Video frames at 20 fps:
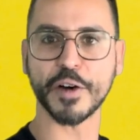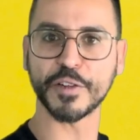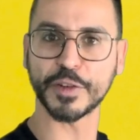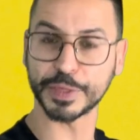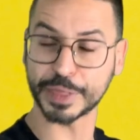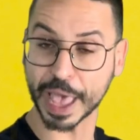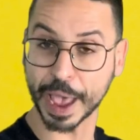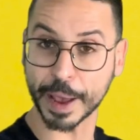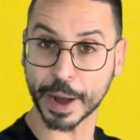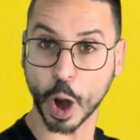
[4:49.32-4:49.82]

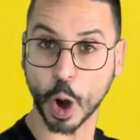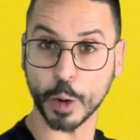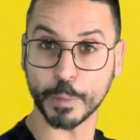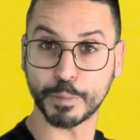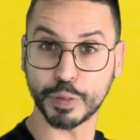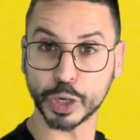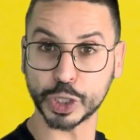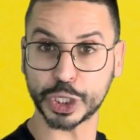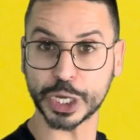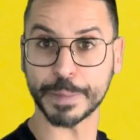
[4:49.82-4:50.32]
that are
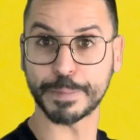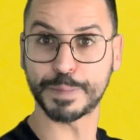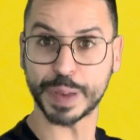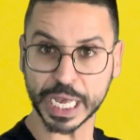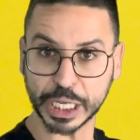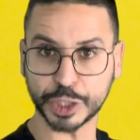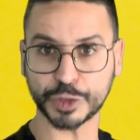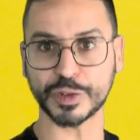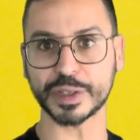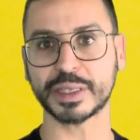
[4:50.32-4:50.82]
pushing
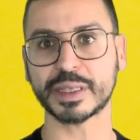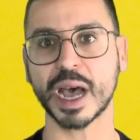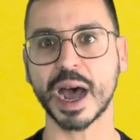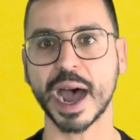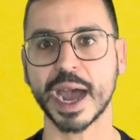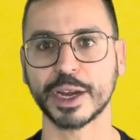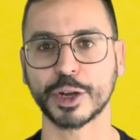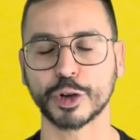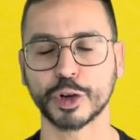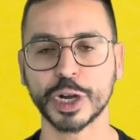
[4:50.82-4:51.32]
Pinterest
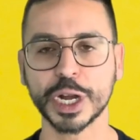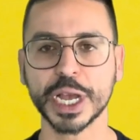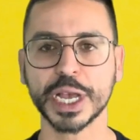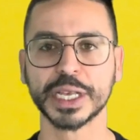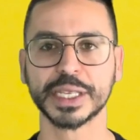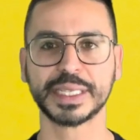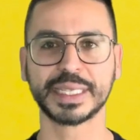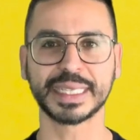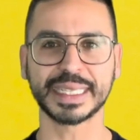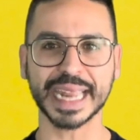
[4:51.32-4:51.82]
higher,
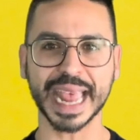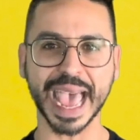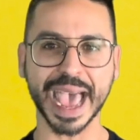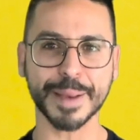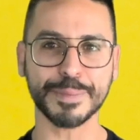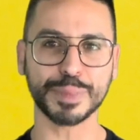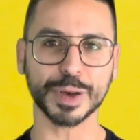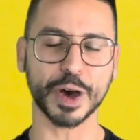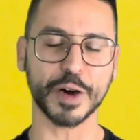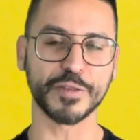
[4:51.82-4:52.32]

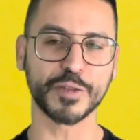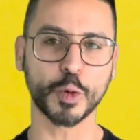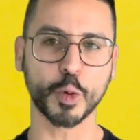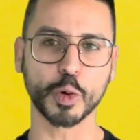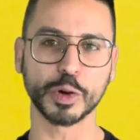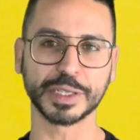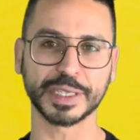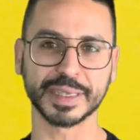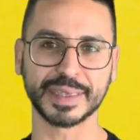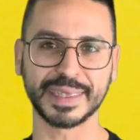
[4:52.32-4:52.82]
Snap, of
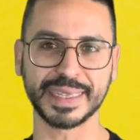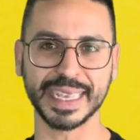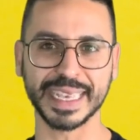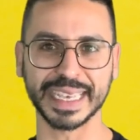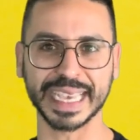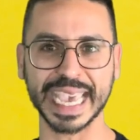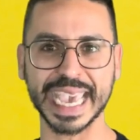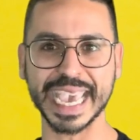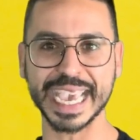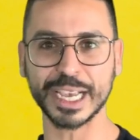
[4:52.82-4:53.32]
course, is
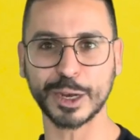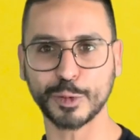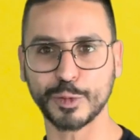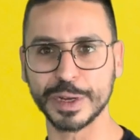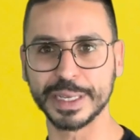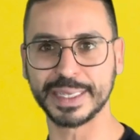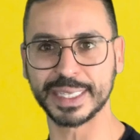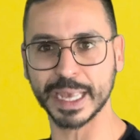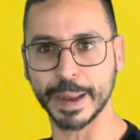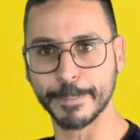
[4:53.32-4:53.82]
seeing
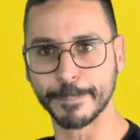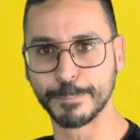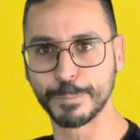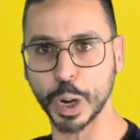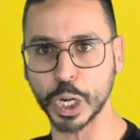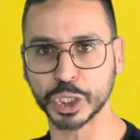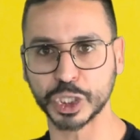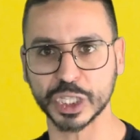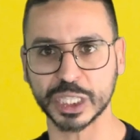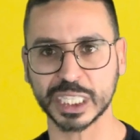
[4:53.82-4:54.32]
increasing
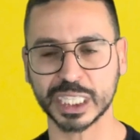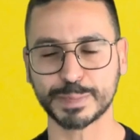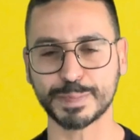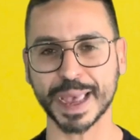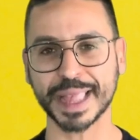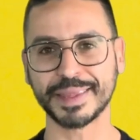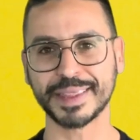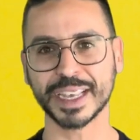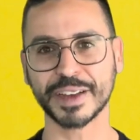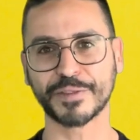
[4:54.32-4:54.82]
budget
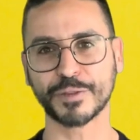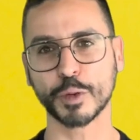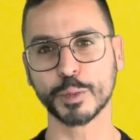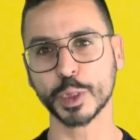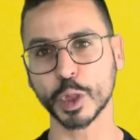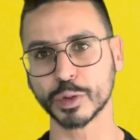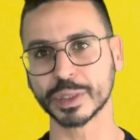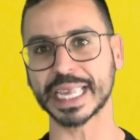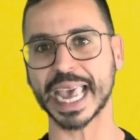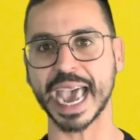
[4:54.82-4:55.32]
spending from
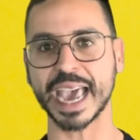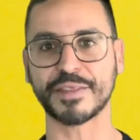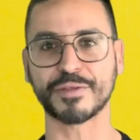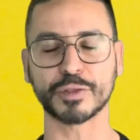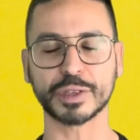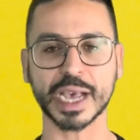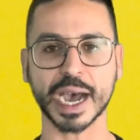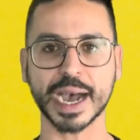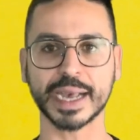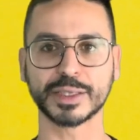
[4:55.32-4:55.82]
those
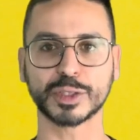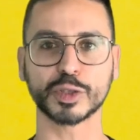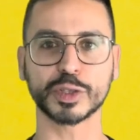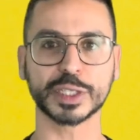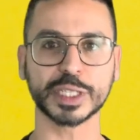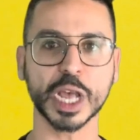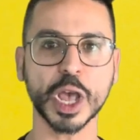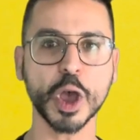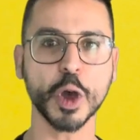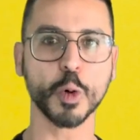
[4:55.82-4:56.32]

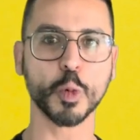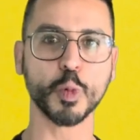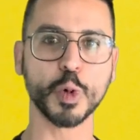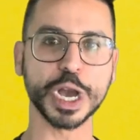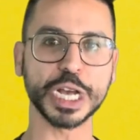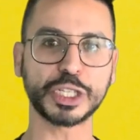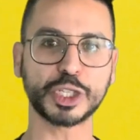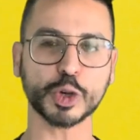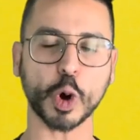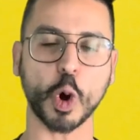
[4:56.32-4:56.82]
advertisers,
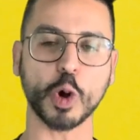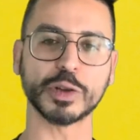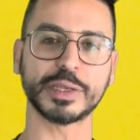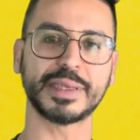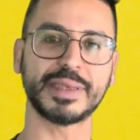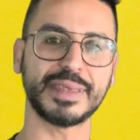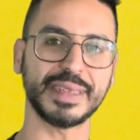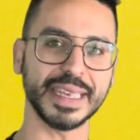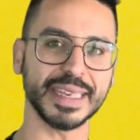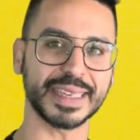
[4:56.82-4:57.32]
which are
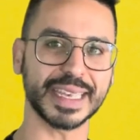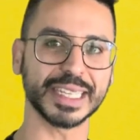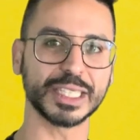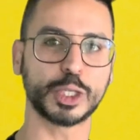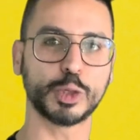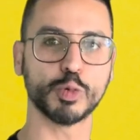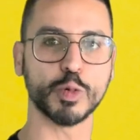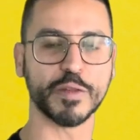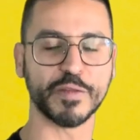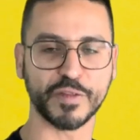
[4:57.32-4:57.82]
seeking
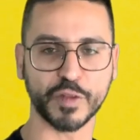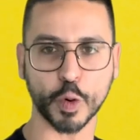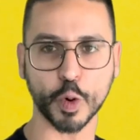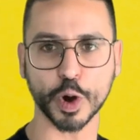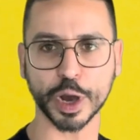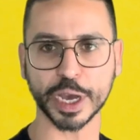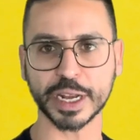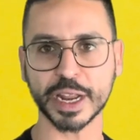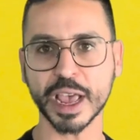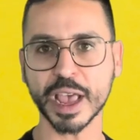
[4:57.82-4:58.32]
to
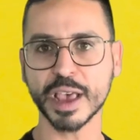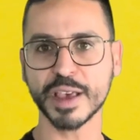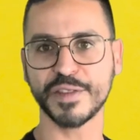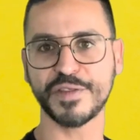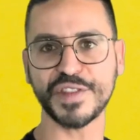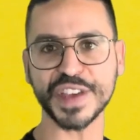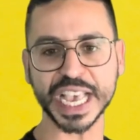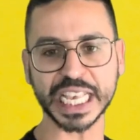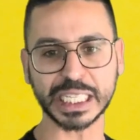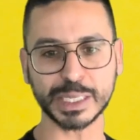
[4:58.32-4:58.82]
avoid
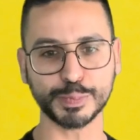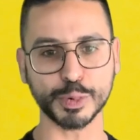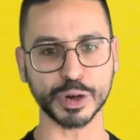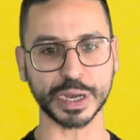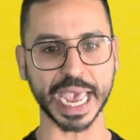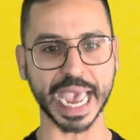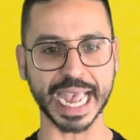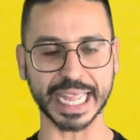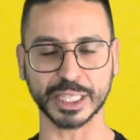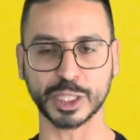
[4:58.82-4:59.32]

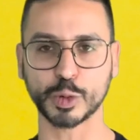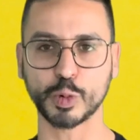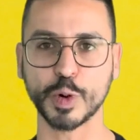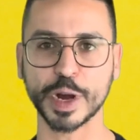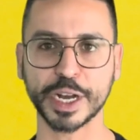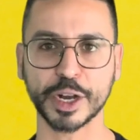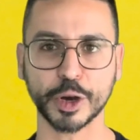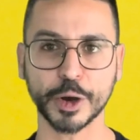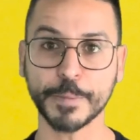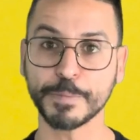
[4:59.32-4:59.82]
Facebook and
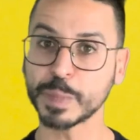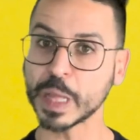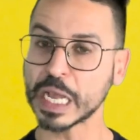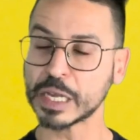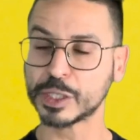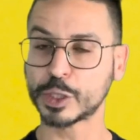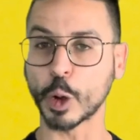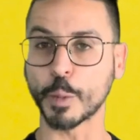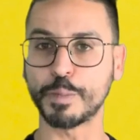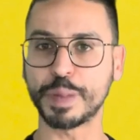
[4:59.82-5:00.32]
Twitter.
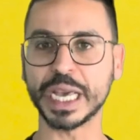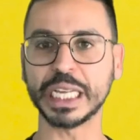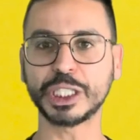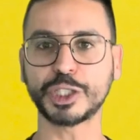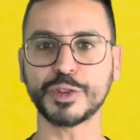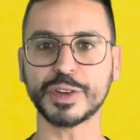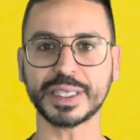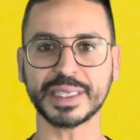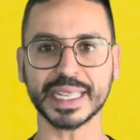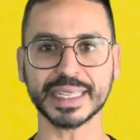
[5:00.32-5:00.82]
So
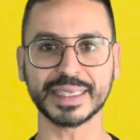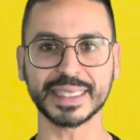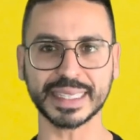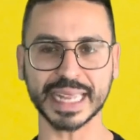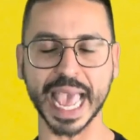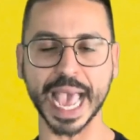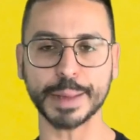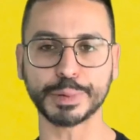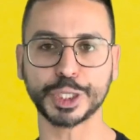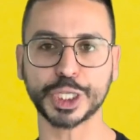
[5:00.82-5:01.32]
Pinterest and
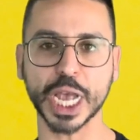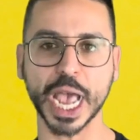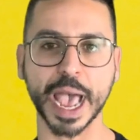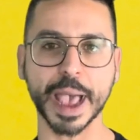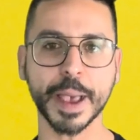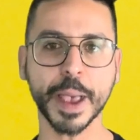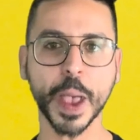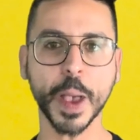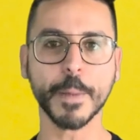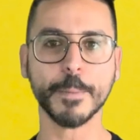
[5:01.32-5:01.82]

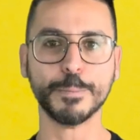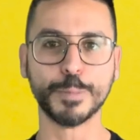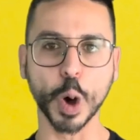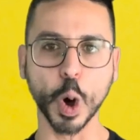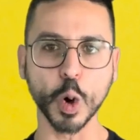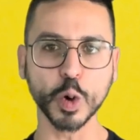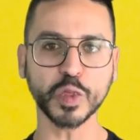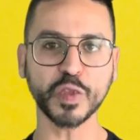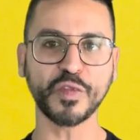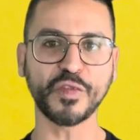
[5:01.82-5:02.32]
Snapchat
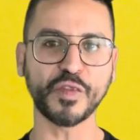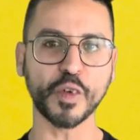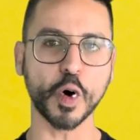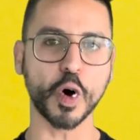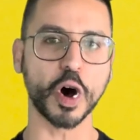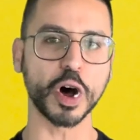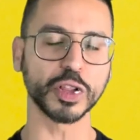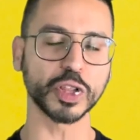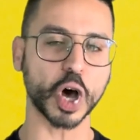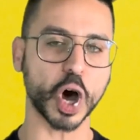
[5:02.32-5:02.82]
both
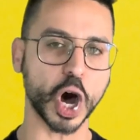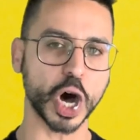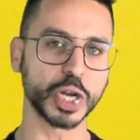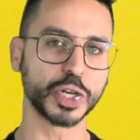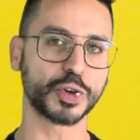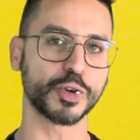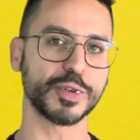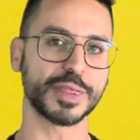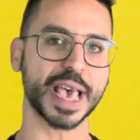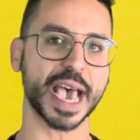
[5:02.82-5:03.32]
fall
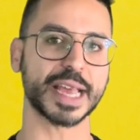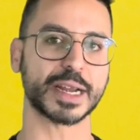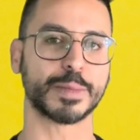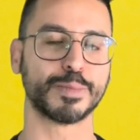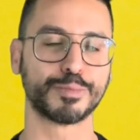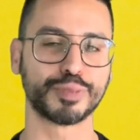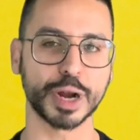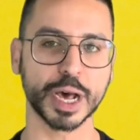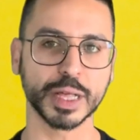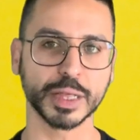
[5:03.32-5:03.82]
under that
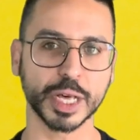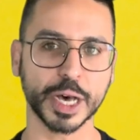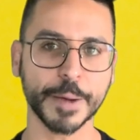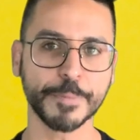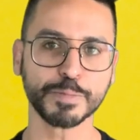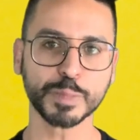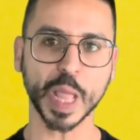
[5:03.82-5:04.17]
umbrella,